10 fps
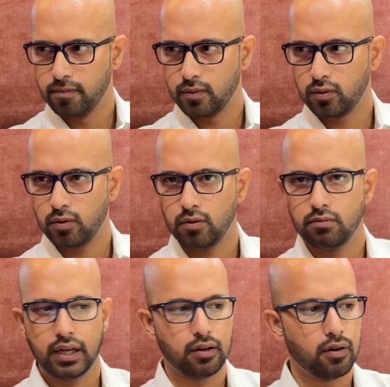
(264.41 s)
So
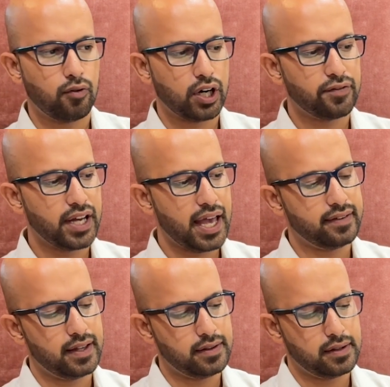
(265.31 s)
whatever
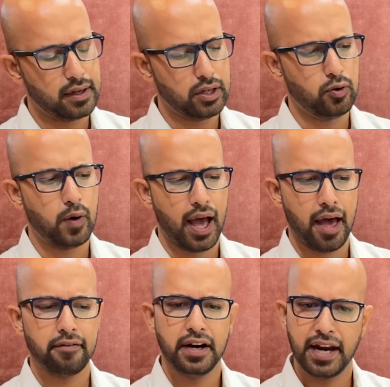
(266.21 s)
assets you
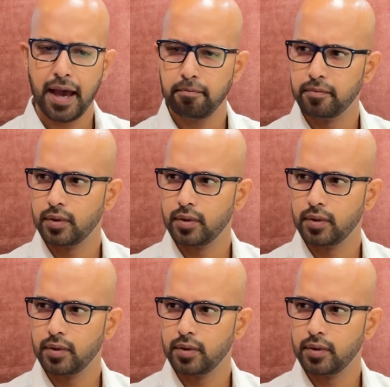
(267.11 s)
have in DAM,